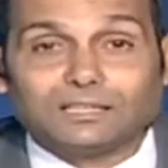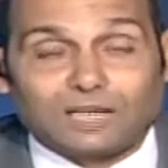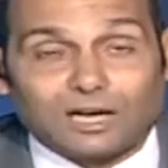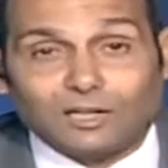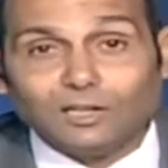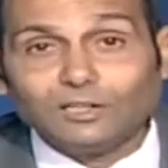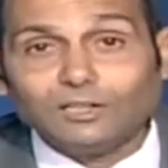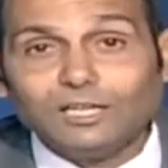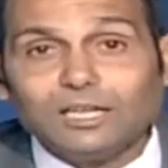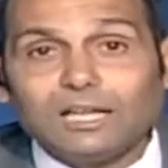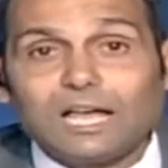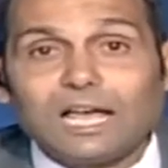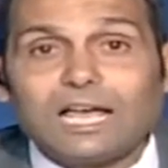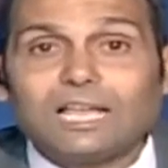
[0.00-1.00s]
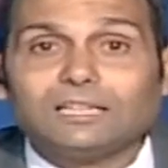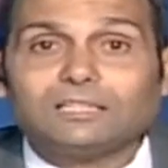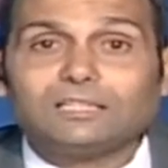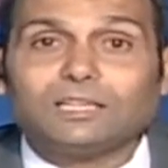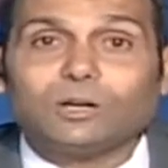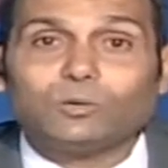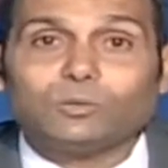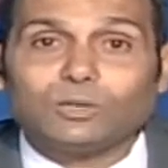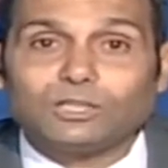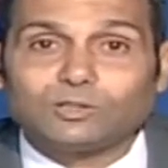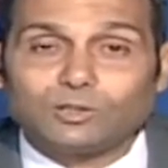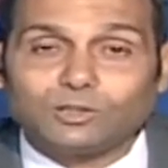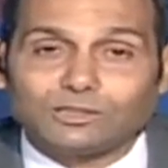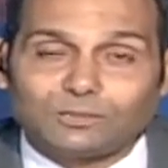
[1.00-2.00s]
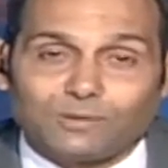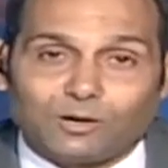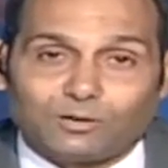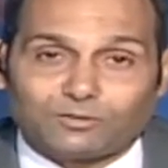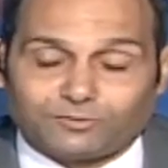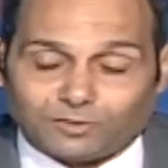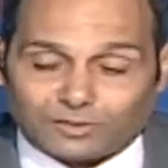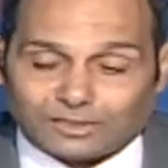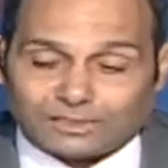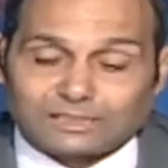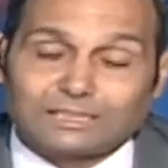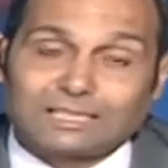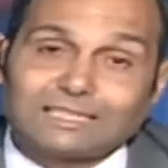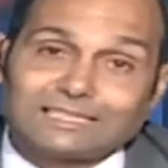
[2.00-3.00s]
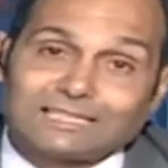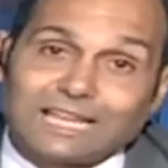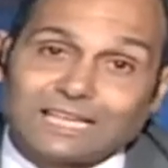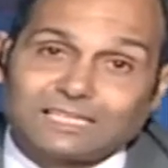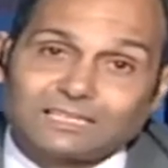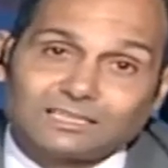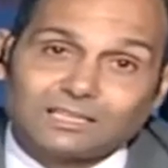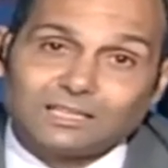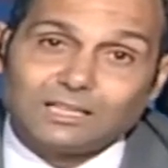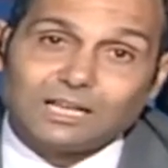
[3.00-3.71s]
color, and we talked about first taste.